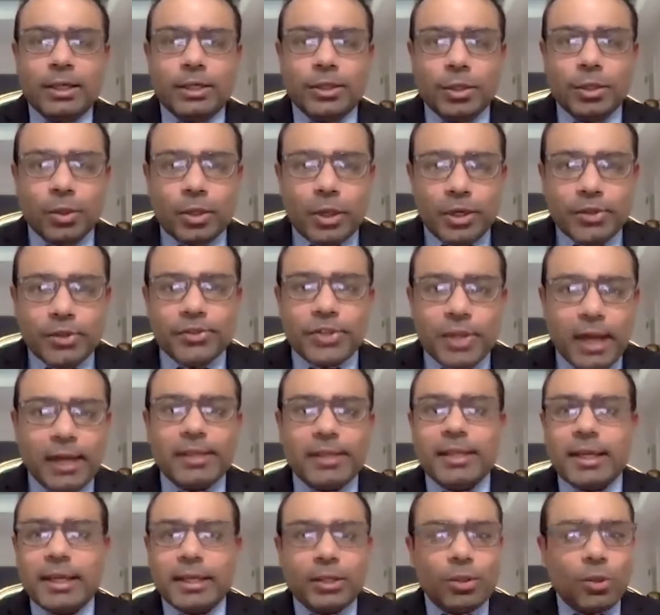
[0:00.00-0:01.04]
to
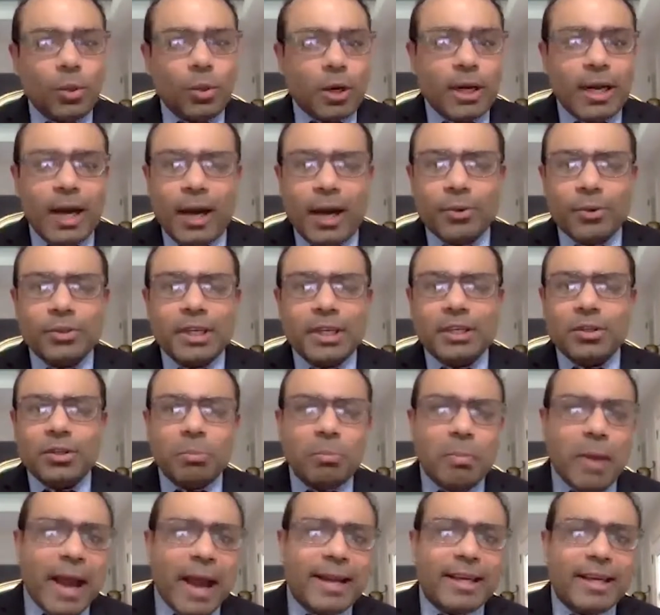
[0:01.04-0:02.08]
consulting, to accounting, to
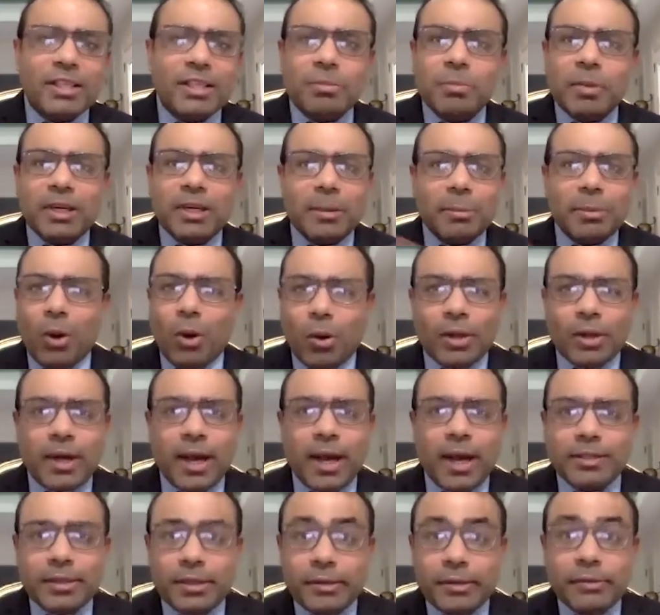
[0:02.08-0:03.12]
management. I mean, all
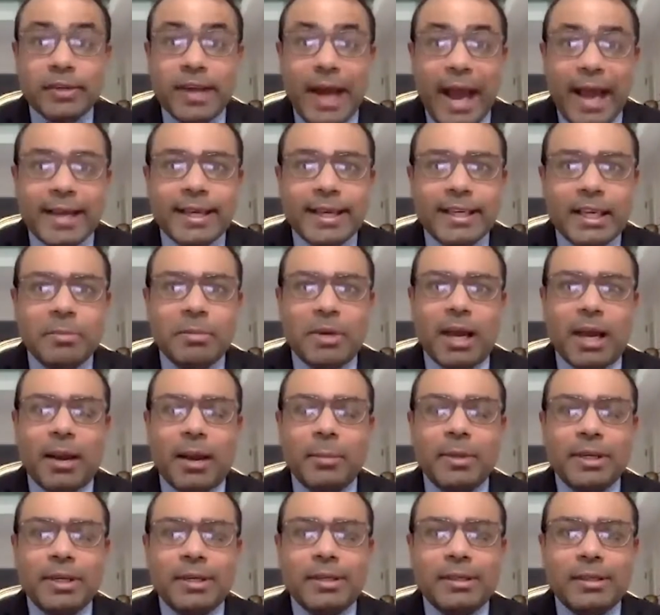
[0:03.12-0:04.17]
kinds, even academia. I
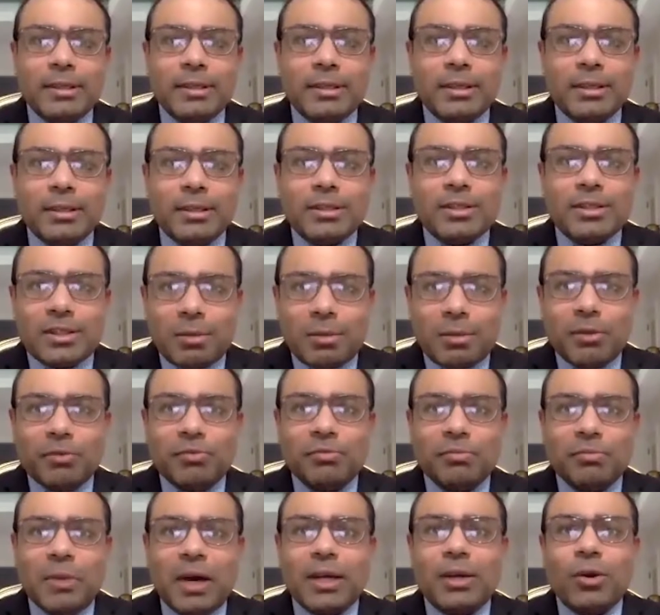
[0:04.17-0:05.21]
mean, some
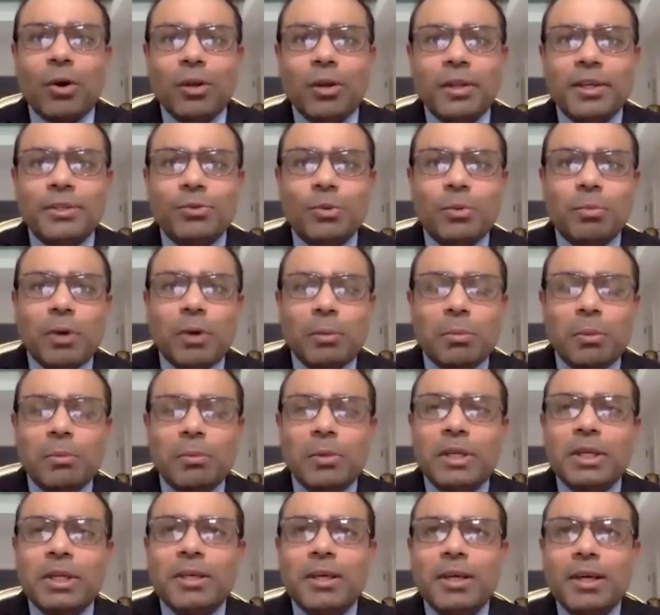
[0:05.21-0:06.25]
of my colleagues will
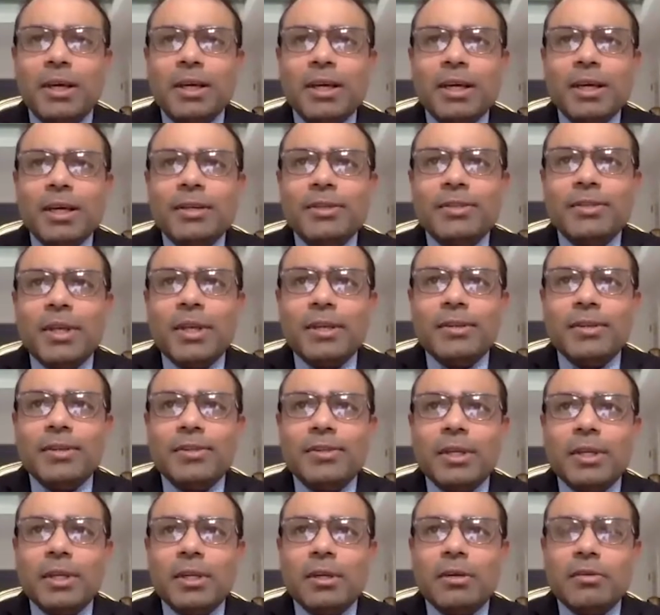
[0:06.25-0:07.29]
probably see
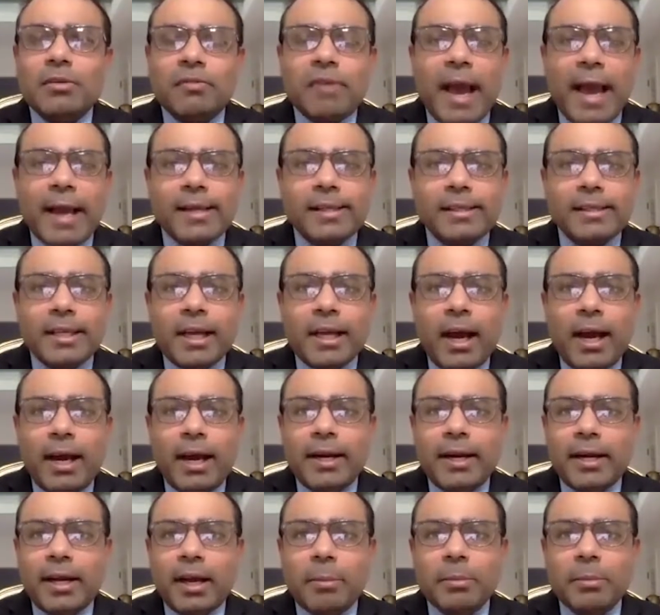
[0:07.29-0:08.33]
this in faculty
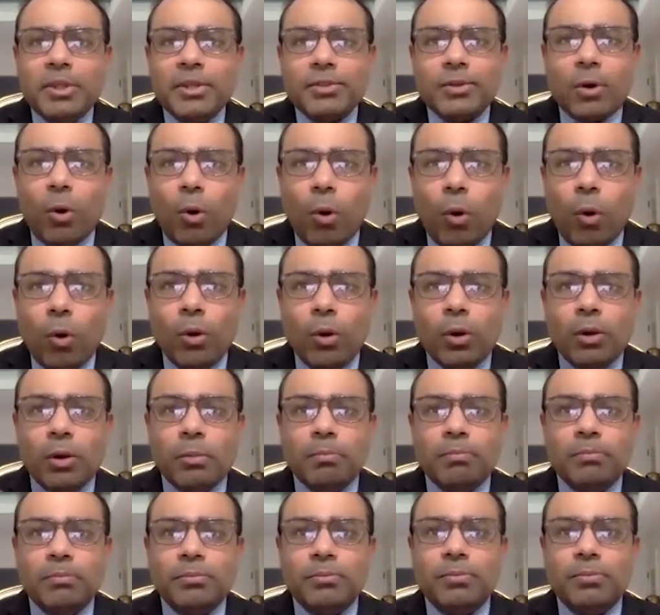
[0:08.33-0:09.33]
hiring. I mean, there's a whole